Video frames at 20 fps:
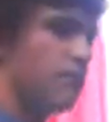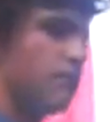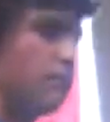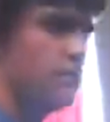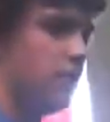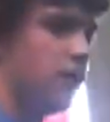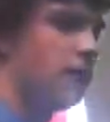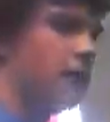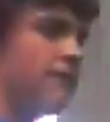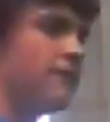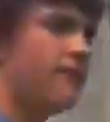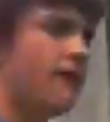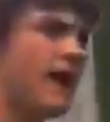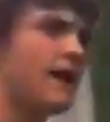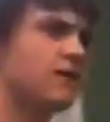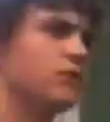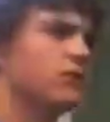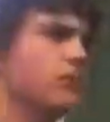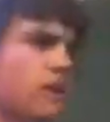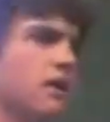My
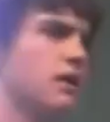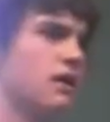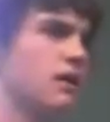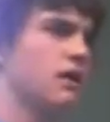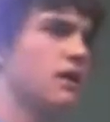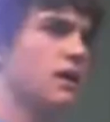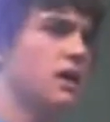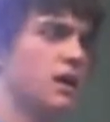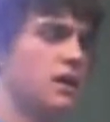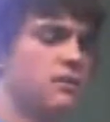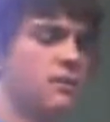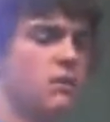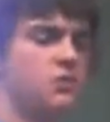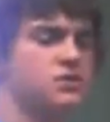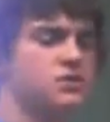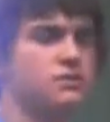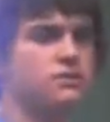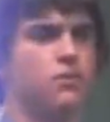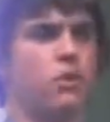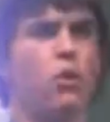final and
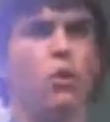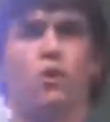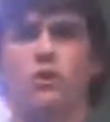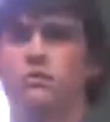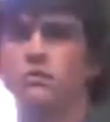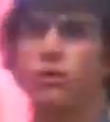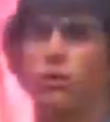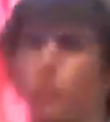most important